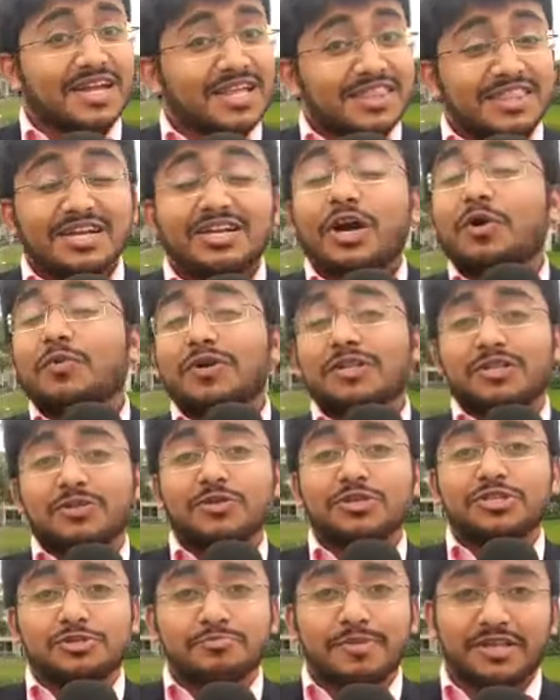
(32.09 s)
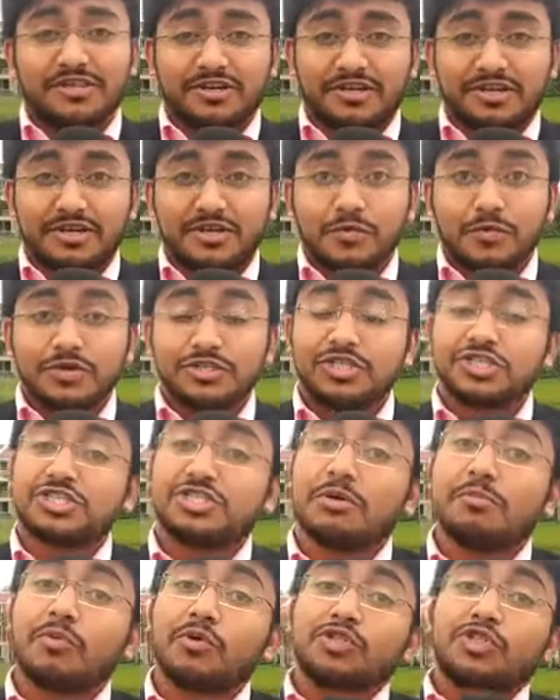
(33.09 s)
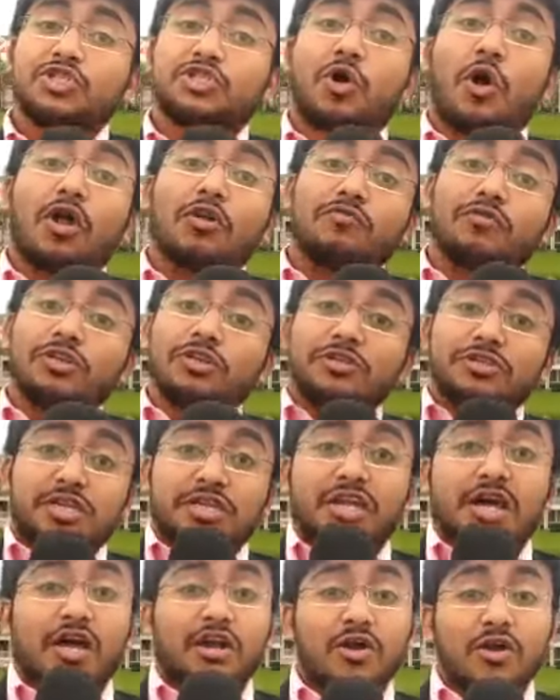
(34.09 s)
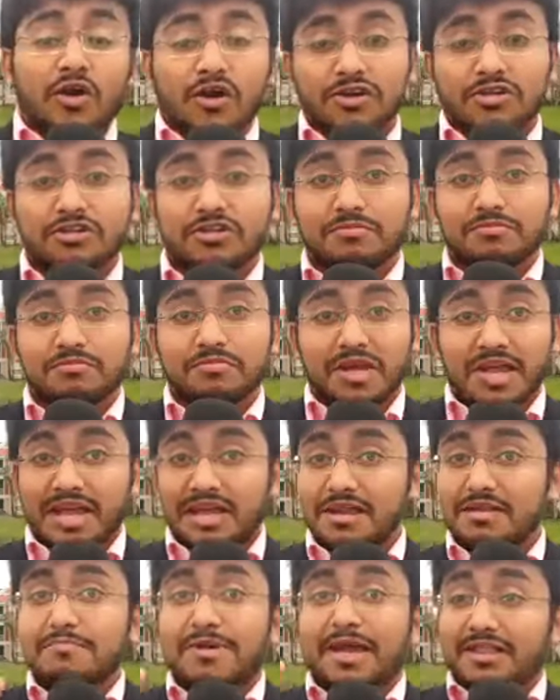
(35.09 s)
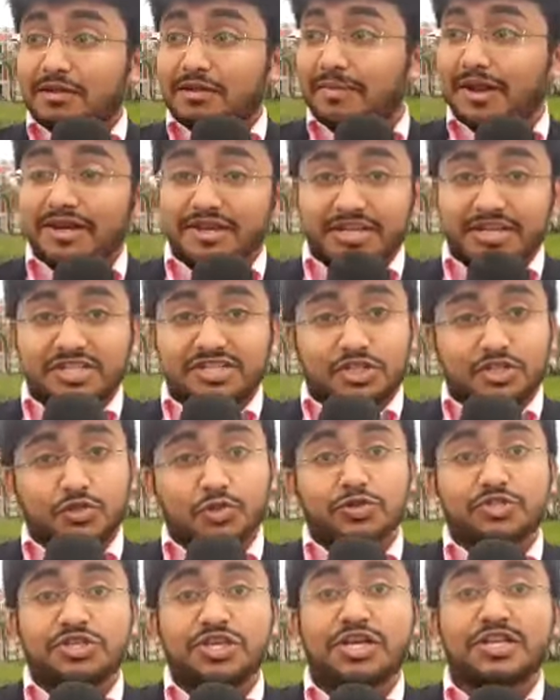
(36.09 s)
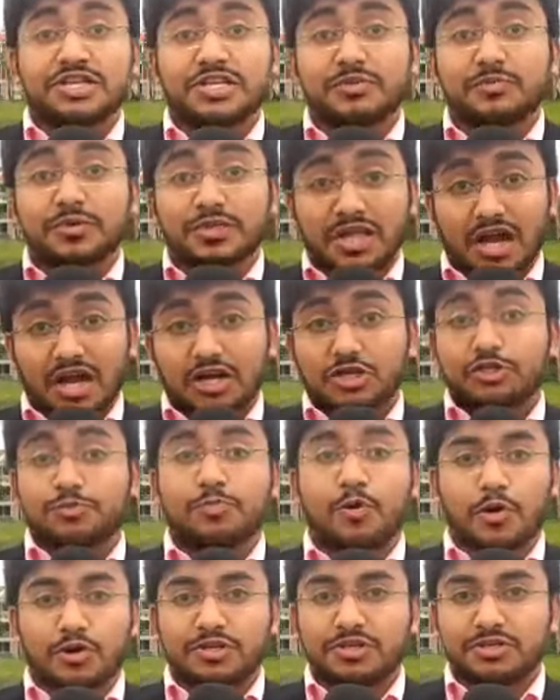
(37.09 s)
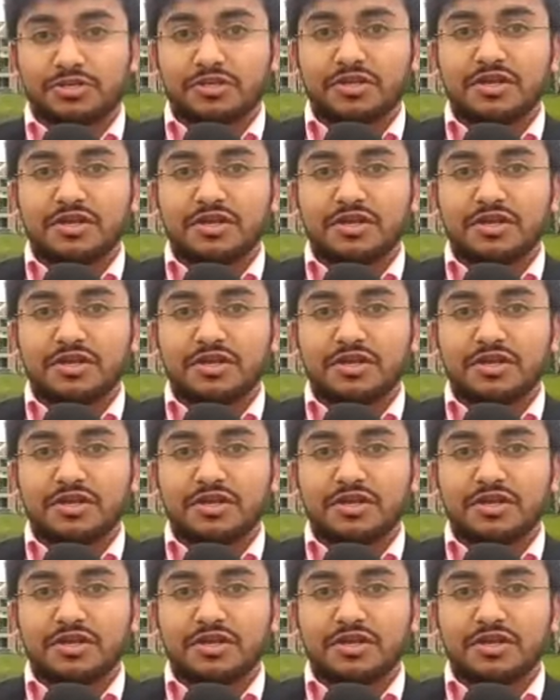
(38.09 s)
The Duckworth-Lewis method, which is the most convoluted algorithm in mathematics associated with our sport,